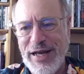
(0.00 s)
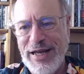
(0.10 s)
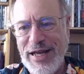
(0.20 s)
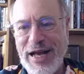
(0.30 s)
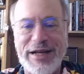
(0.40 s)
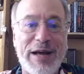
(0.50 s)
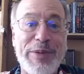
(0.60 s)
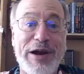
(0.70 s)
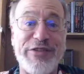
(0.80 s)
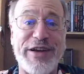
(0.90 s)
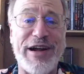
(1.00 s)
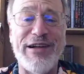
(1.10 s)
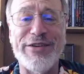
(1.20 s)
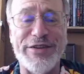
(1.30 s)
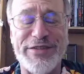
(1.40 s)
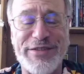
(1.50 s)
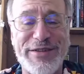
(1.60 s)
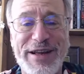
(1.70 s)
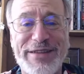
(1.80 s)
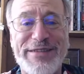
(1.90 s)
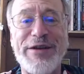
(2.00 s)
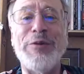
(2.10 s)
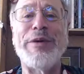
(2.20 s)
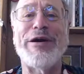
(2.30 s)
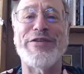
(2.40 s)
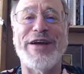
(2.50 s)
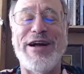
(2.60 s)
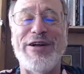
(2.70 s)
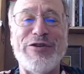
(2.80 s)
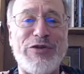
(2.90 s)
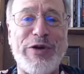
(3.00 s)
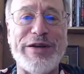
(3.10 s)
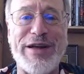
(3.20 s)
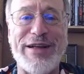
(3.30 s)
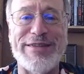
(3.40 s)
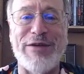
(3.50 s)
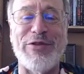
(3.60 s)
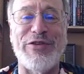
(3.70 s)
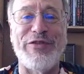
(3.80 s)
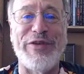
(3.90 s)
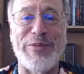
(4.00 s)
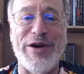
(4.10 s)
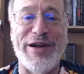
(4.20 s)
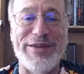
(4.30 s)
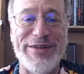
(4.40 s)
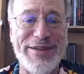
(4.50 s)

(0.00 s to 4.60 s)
Yeah, not parapsychologists. Not a single parapsychologist who had contact with Sylvia Brown